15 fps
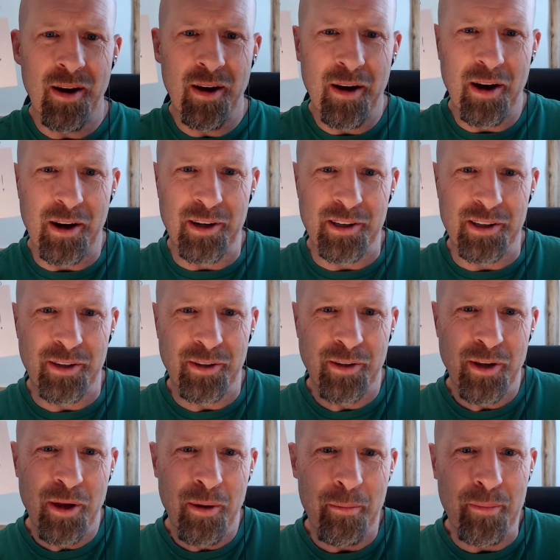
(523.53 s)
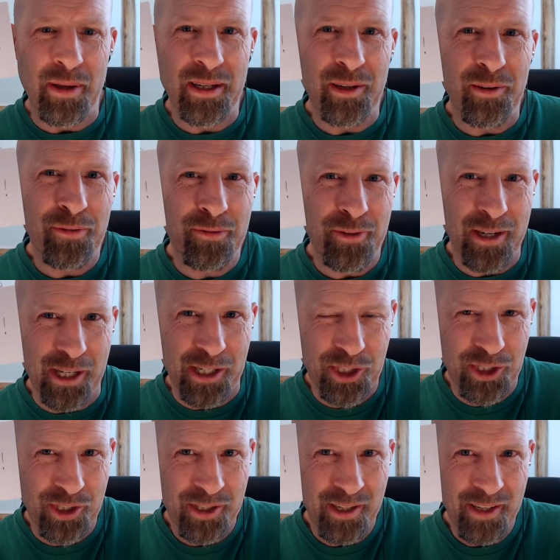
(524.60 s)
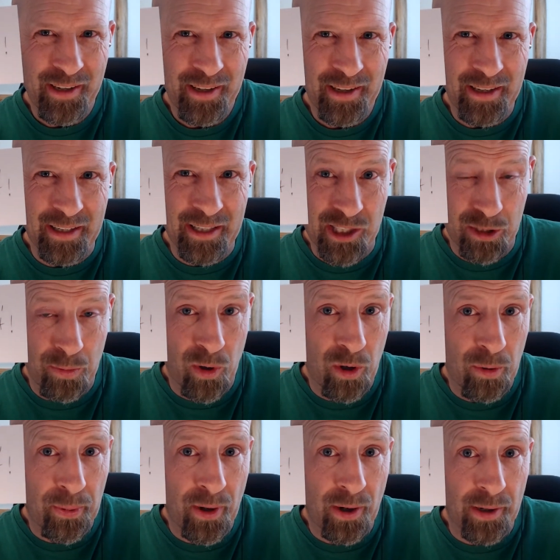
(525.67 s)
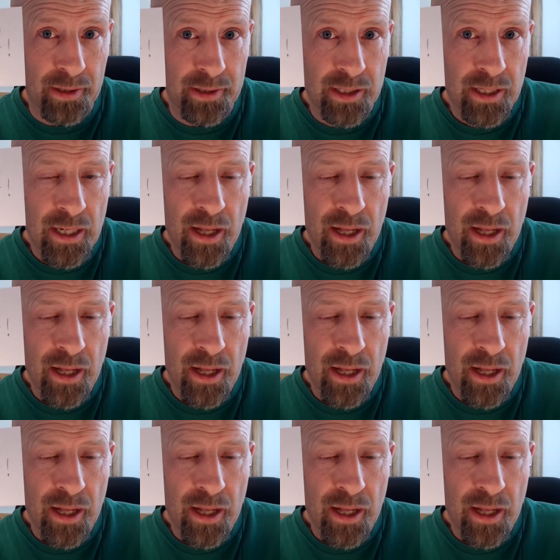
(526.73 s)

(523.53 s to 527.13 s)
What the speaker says: a big fish in a small pond.